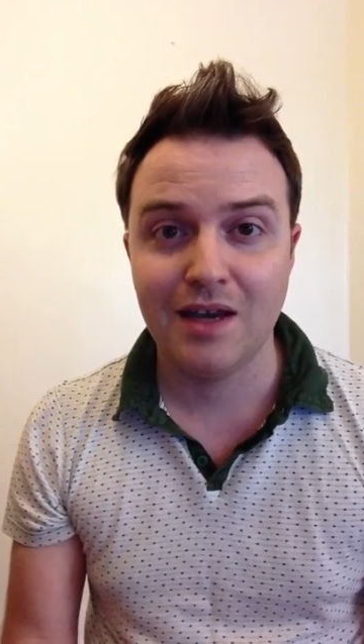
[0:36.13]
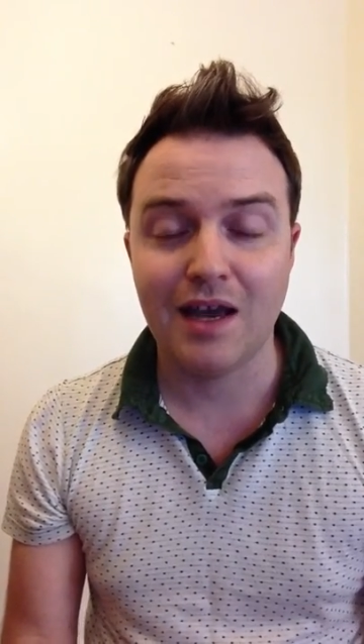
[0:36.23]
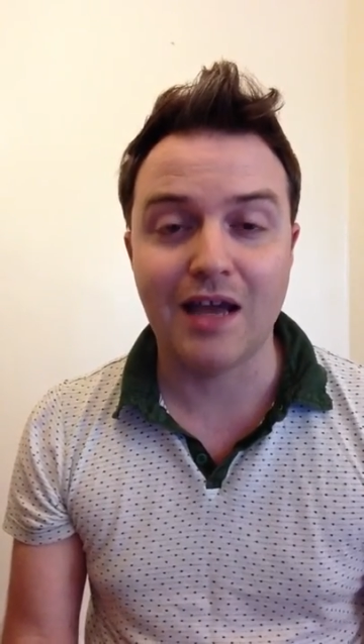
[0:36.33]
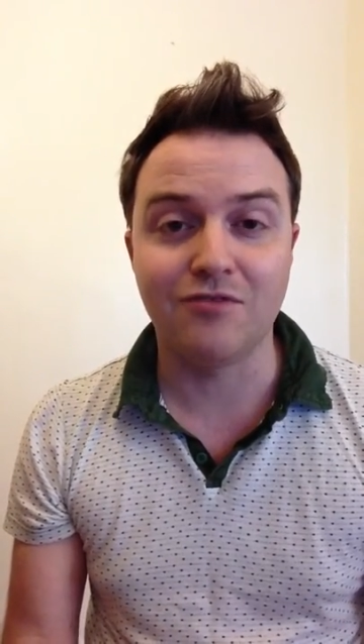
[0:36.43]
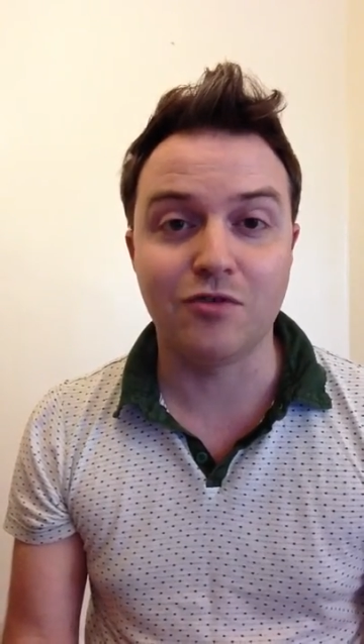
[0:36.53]

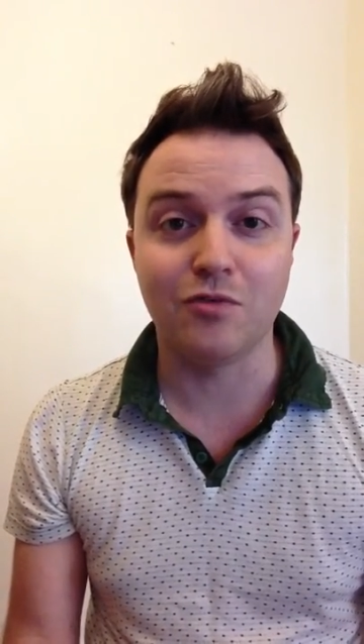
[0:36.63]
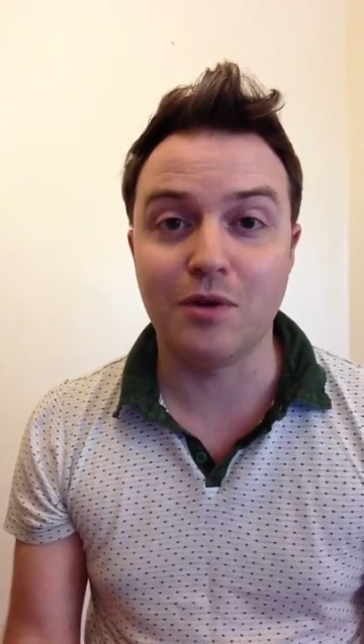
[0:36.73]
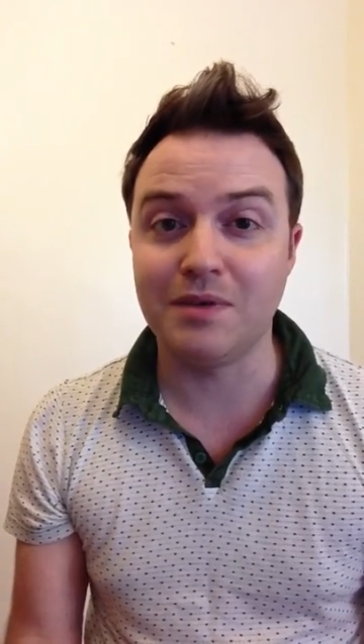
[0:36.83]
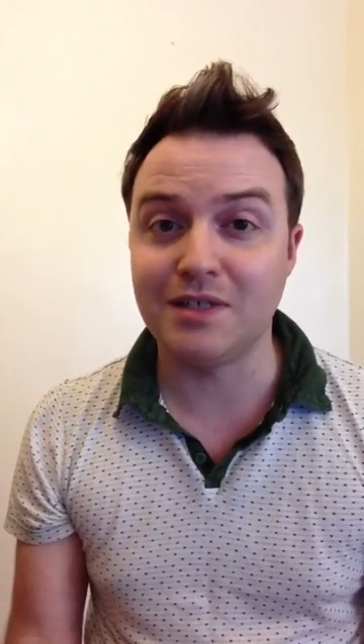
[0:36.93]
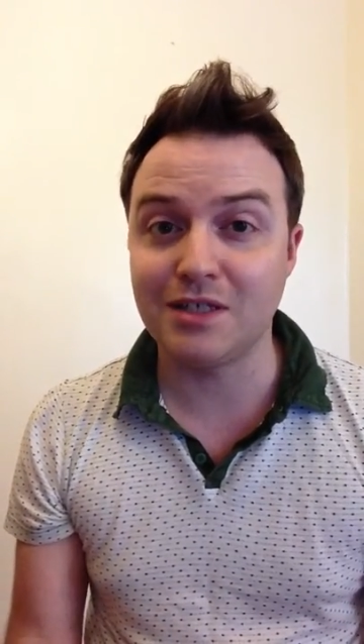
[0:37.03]
Andrew
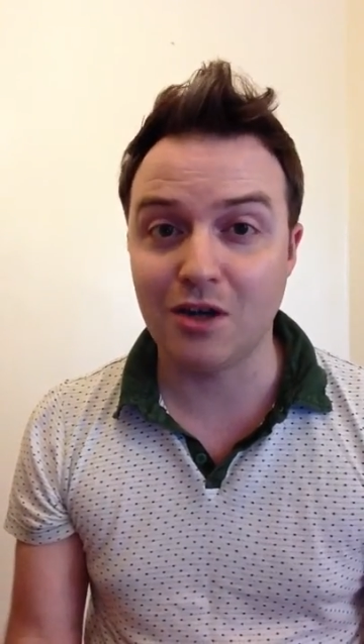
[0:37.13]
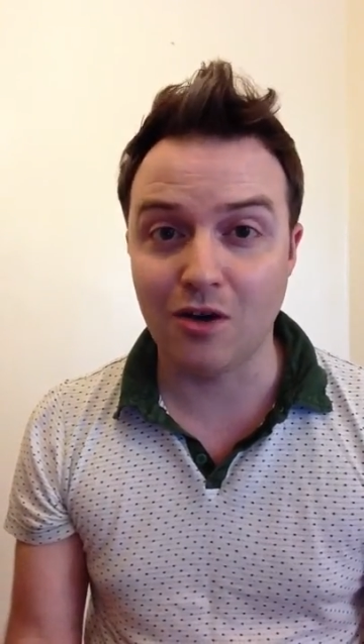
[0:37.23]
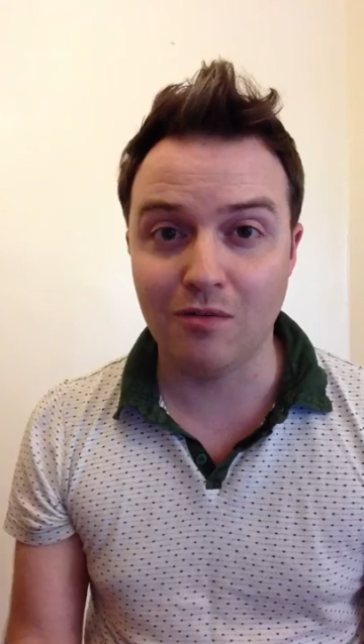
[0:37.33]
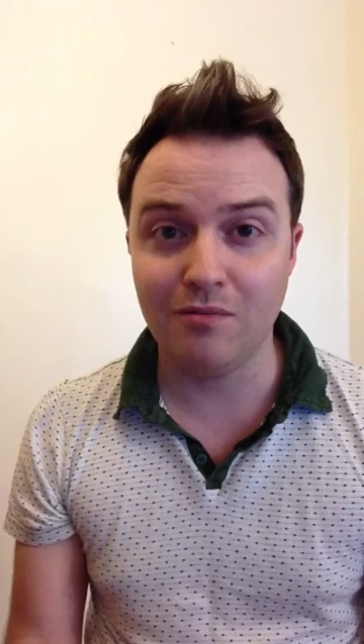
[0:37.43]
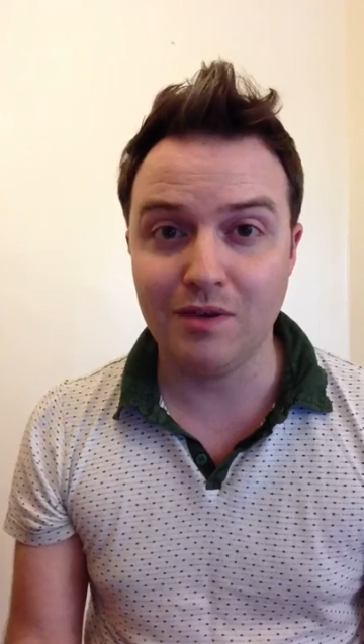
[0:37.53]
Whipp is
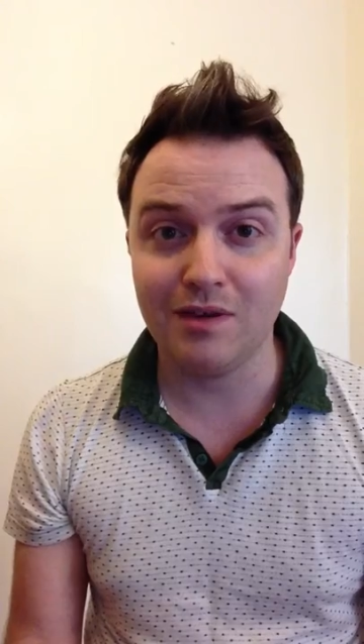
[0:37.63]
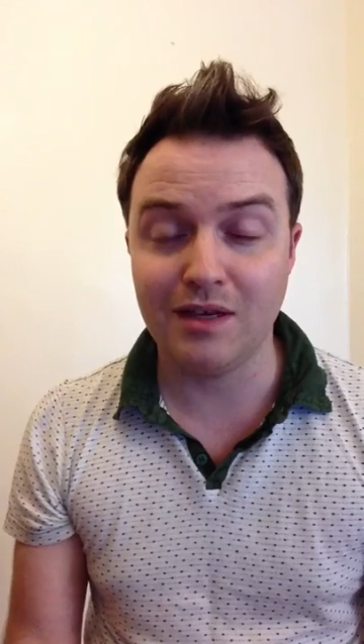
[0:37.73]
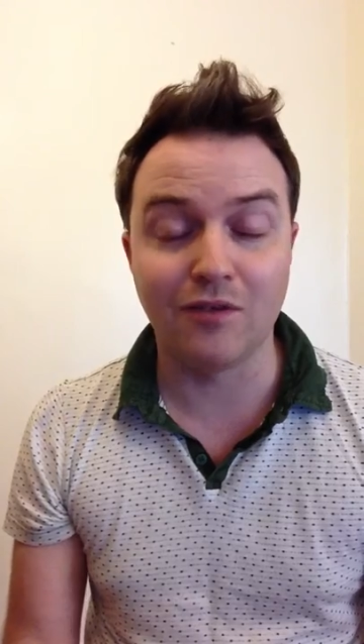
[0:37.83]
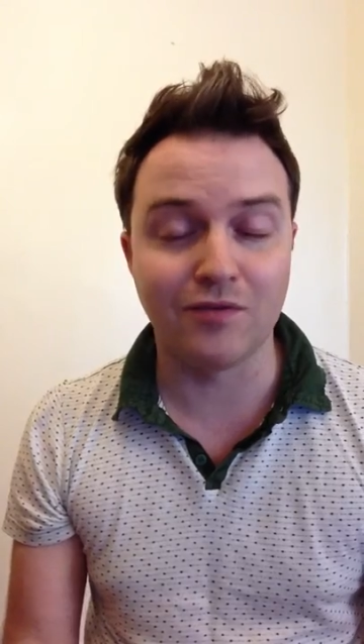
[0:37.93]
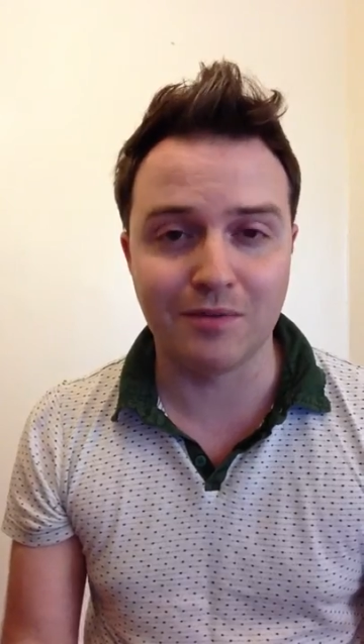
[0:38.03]
Tom, he
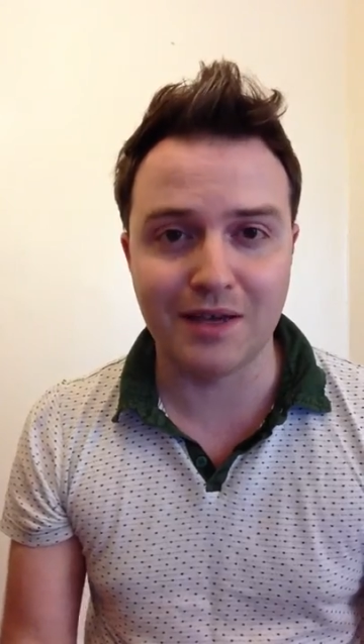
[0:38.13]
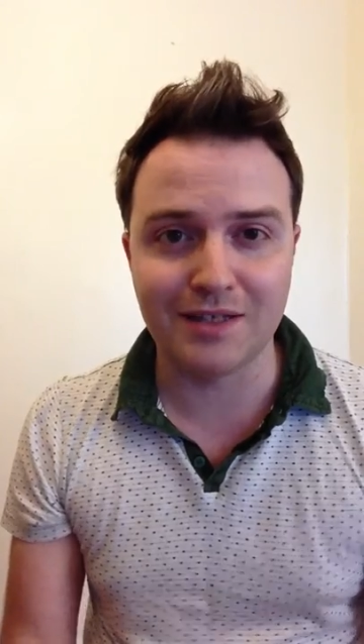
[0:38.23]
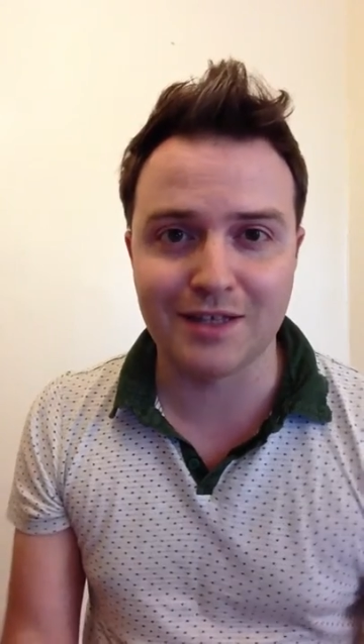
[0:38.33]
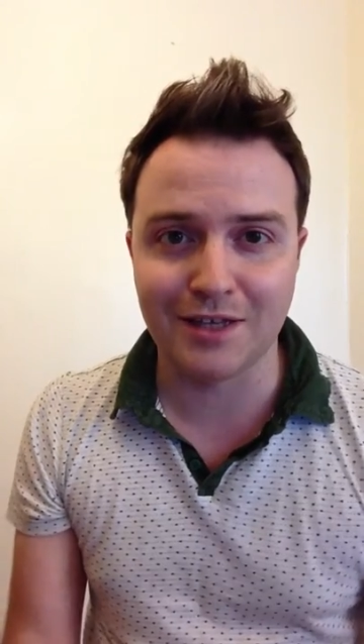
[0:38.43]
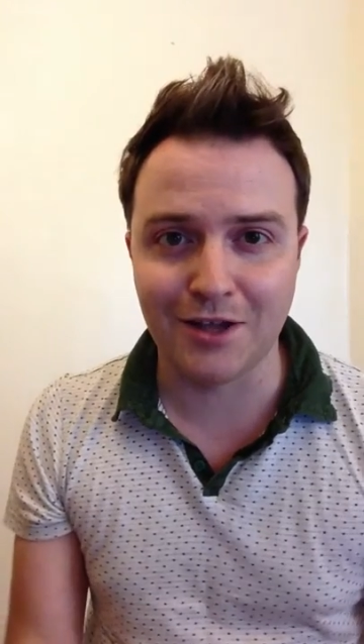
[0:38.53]
often appears
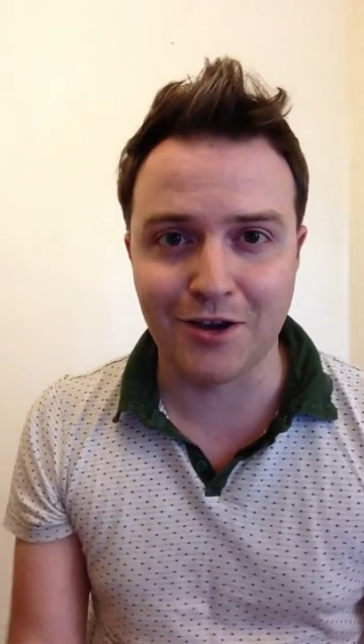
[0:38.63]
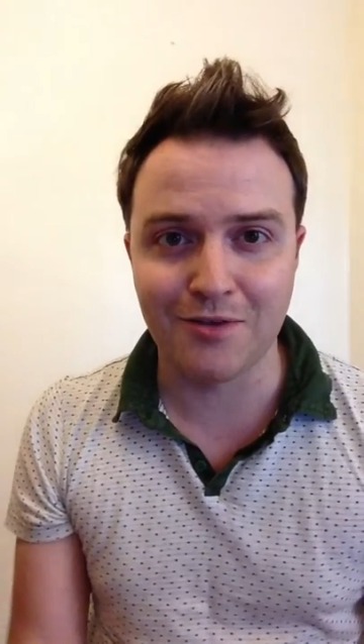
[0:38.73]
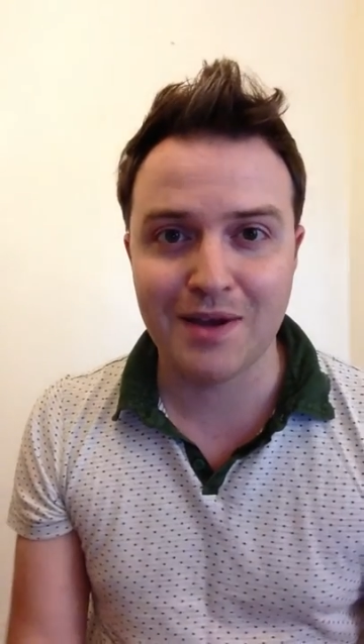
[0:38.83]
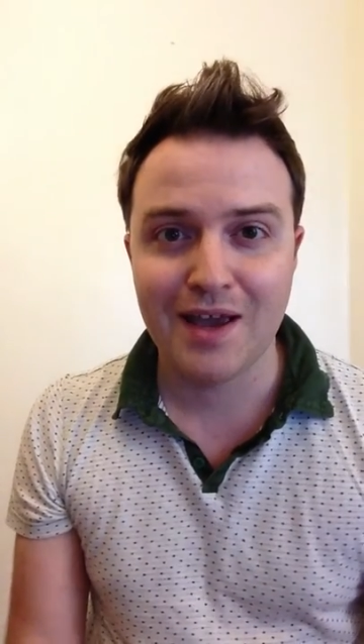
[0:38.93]
at the Globe,